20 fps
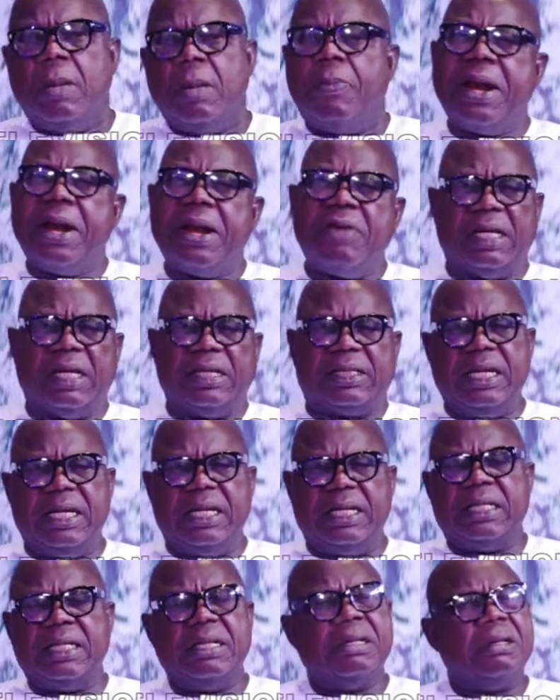But in that
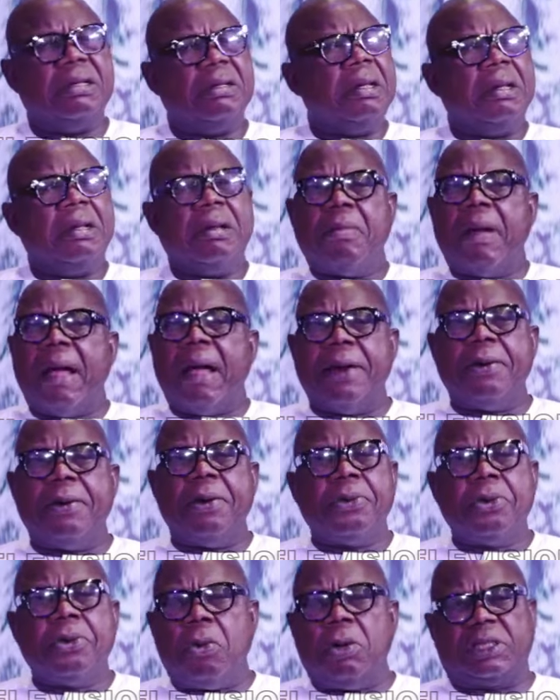state, I
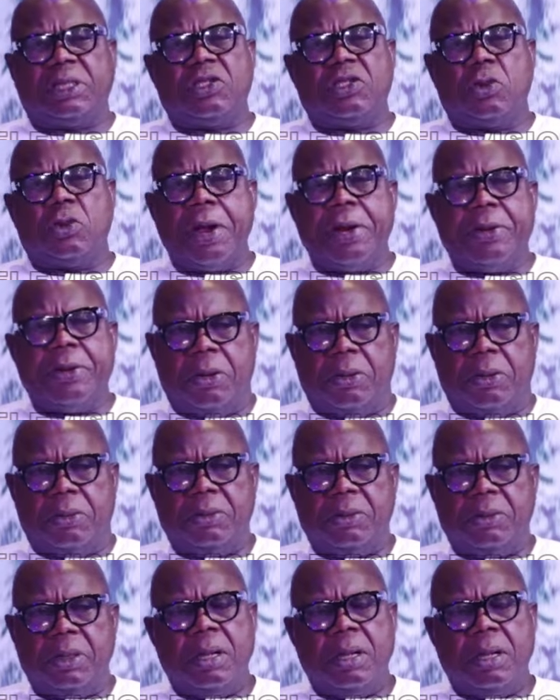don't know what is going on.